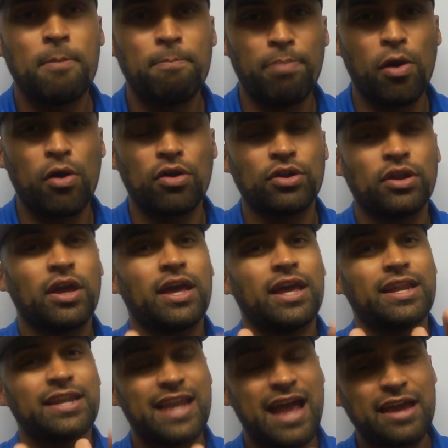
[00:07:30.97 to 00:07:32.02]

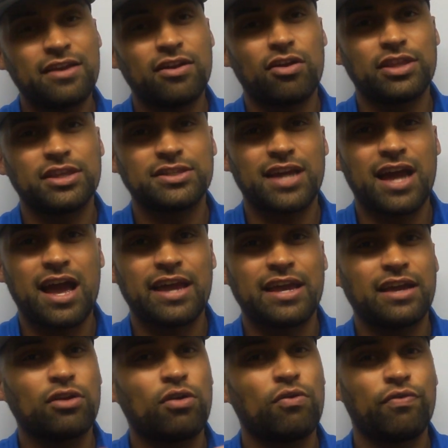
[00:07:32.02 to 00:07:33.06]
But now you've got this guy
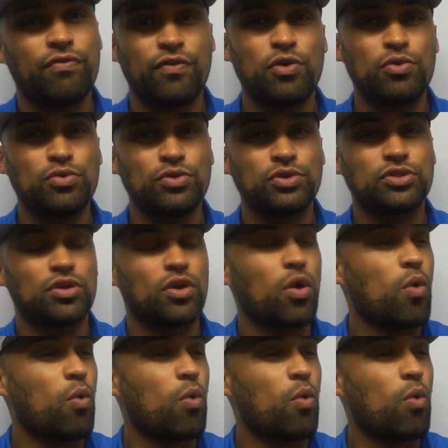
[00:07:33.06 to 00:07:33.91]
in called Fuchs.